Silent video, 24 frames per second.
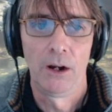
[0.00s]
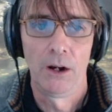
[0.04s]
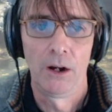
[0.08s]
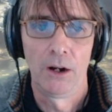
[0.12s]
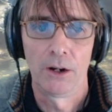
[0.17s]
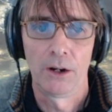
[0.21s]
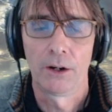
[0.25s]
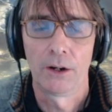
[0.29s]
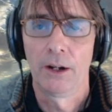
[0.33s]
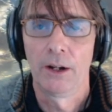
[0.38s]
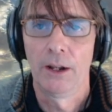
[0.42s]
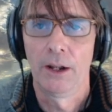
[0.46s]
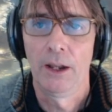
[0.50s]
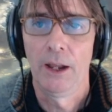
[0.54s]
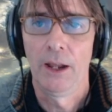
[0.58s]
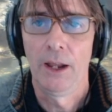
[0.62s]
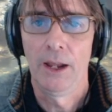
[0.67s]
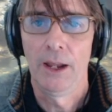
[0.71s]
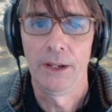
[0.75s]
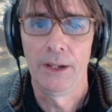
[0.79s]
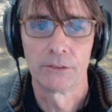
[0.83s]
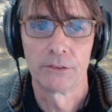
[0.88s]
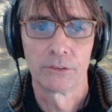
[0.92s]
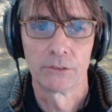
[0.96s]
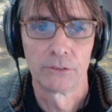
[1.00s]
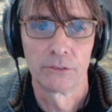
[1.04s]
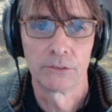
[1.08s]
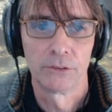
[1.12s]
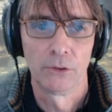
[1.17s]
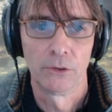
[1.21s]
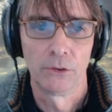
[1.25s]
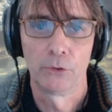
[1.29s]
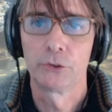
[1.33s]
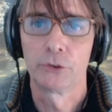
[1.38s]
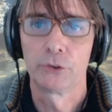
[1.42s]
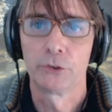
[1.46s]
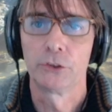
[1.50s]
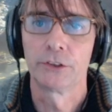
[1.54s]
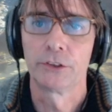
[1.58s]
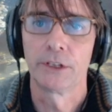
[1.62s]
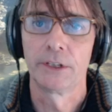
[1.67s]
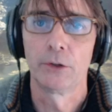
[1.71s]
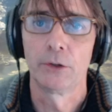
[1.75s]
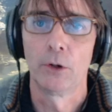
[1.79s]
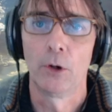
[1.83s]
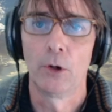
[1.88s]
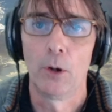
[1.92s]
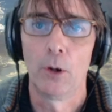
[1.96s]
are AND, or I should
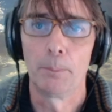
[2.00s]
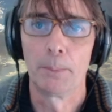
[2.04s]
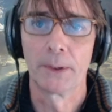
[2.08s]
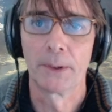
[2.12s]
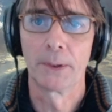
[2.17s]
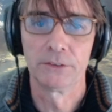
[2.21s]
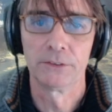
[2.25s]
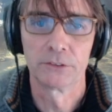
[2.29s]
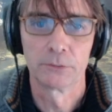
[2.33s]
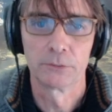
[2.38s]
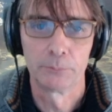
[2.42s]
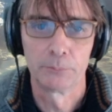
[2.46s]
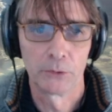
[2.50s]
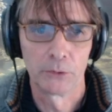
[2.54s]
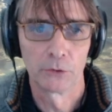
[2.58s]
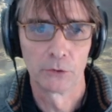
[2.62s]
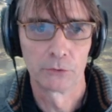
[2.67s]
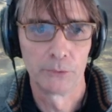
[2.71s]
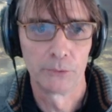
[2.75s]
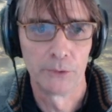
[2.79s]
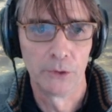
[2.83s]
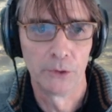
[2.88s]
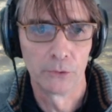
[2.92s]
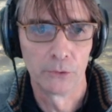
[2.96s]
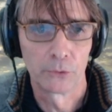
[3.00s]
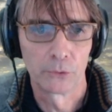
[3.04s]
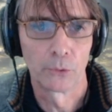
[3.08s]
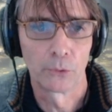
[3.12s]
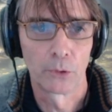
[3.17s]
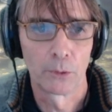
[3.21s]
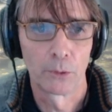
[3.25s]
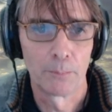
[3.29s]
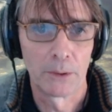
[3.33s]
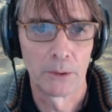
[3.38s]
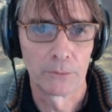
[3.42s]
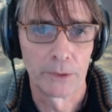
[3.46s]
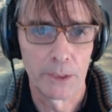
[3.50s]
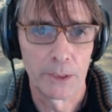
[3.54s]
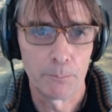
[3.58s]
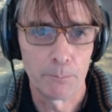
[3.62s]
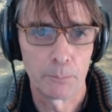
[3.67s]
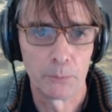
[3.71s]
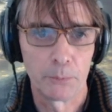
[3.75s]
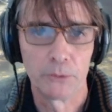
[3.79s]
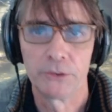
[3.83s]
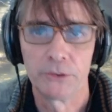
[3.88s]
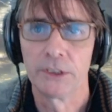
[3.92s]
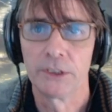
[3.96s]
say operands, because we don't talk about
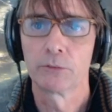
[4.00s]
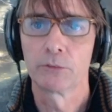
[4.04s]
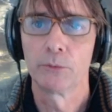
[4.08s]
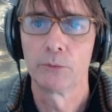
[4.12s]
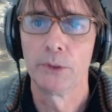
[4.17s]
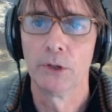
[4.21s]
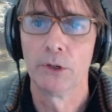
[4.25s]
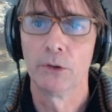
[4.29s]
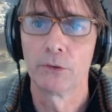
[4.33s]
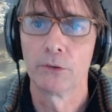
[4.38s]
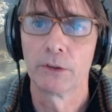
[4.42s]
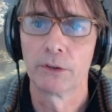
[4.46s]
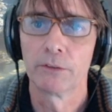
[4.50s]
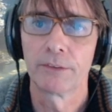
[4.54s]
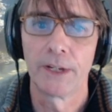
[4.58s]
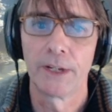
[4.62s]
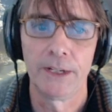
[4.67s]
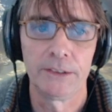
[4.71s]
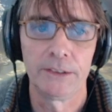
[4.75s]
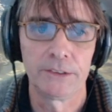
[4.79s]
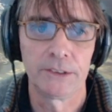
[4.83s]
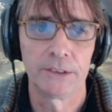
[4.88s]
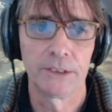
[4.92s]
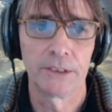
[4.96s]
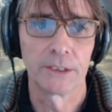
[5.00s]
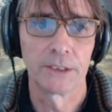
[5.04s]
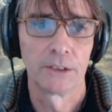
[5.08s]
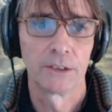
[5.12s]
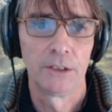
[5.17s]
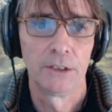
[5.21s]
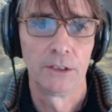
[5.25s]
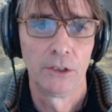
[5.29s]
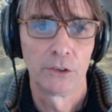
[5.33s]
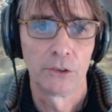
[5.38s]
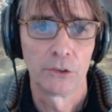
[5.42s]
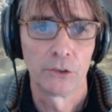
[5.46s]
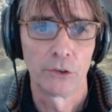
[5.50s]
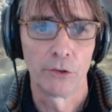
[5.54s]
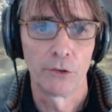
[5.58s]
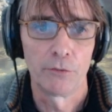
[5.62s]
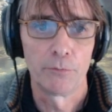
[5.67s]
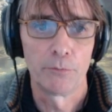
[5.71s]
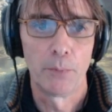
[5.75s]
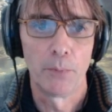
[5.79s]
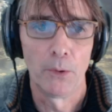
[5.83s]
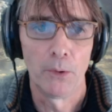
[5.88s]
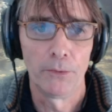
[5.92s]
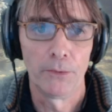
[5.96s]
inputs yet, we don't have gates yet. So
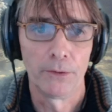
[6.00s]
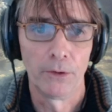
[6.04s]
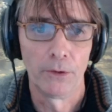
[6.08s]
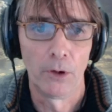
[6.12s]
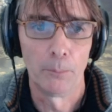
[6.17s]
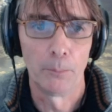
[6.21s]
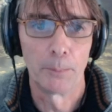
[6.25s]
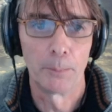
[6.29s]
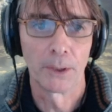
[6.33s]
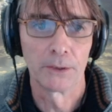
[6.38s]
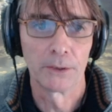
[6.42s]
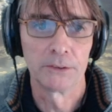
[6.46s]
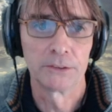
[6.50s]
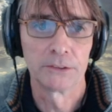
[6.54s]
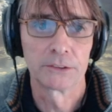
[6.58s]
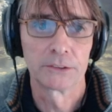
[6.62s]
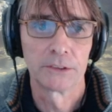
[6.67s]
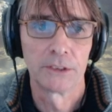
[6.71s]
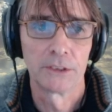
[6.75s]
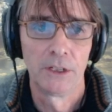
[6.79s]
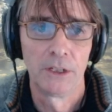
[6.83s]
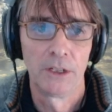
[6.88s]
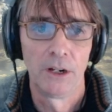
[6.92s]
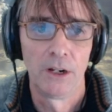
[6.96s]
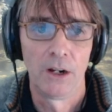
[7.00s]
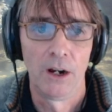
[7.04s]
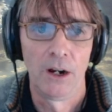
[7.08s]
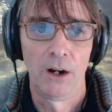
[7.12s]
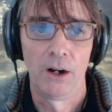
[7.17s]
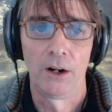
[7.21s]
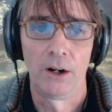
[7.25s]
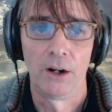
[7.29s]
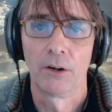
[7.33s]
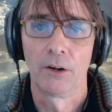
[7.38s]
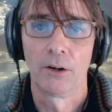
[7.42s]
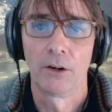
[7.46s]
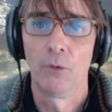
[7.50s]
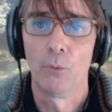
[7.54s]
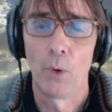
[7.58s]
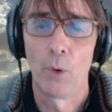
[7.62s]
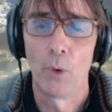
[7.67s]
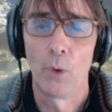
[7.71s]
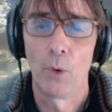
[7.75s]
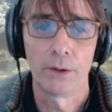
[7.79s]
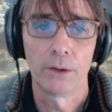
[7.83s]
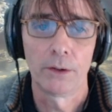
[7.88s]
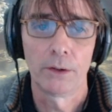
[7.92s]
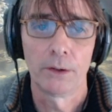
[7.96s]
if both operands are
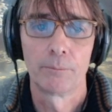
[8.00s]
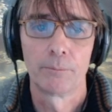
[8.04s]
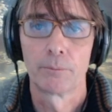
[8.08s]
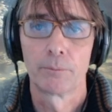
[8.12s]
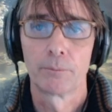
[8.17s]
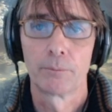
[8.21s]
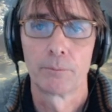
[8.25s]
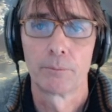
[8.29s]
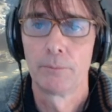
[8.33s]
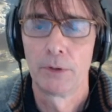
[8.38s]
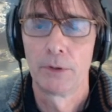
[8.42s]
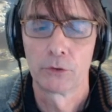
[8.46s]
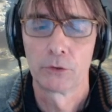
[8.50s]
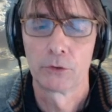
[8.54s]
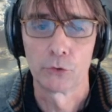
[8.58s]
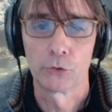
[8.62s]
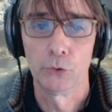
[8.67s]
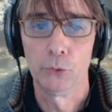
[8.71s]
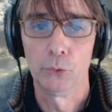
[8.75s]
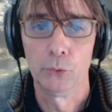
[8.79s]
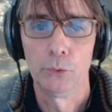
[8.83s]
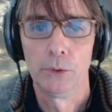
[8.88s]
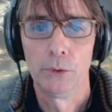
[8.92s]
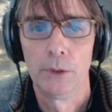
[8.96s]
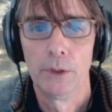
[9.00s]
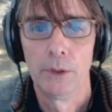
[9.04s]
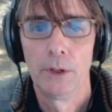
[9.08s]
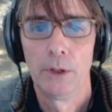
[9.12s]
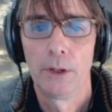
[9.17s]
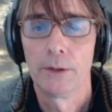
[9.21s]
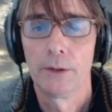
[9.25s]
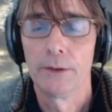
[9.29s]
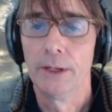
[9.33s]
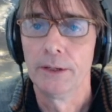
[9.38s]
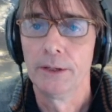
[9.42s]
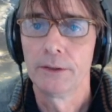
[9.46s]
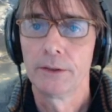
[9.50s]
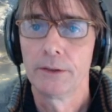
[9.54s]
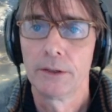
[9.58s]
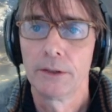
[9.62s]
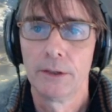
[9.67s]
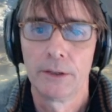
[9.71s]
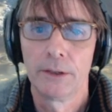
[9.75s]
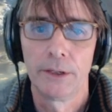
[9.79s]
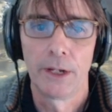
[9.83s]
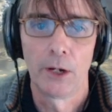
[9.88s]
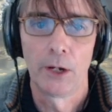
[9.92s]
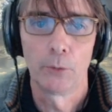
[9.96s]
1, true,
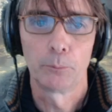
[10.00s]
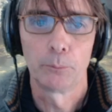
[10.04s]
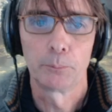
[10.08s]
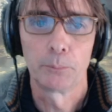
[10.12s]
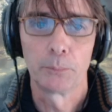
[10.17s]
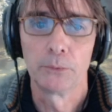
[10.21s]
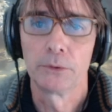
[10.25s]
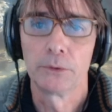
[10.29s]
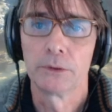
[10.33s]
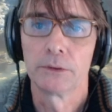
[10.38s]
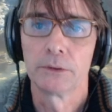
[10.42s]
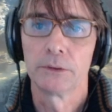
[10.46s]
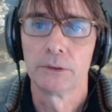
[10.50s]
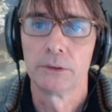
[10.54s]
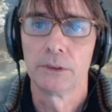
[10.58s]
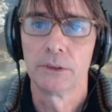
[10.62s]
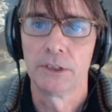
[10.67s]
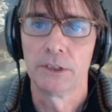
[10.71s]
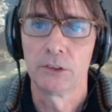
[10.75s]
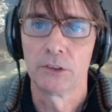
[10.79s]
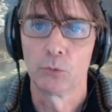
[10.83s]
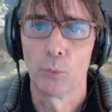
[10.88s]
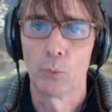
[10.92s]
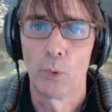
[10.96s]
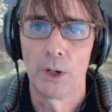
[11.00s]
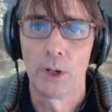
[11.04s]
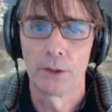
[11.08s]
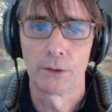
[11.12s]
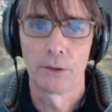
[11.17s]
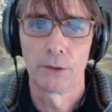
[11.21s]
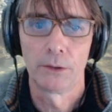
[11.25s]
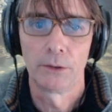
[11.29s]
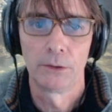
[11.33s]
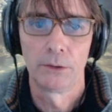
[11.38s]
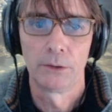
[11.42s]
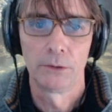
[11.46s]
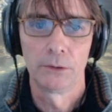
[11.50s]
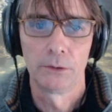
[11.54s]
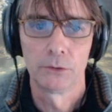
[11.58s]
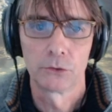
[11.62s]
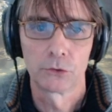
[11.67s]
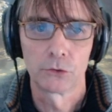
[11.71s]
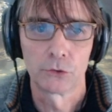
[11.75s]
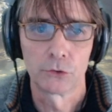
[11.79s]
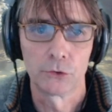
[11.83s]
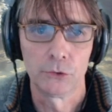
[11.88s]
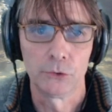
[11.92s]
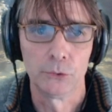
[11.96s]
then the output is 1,
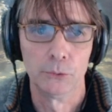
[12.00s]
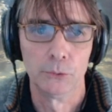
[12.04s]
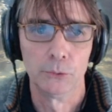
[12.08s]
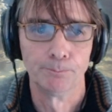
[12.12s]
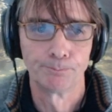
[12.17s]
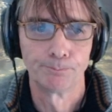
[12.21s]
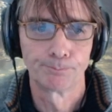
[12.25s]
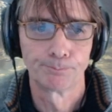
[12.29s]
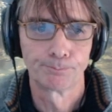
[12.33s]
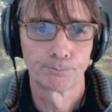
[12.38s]
true.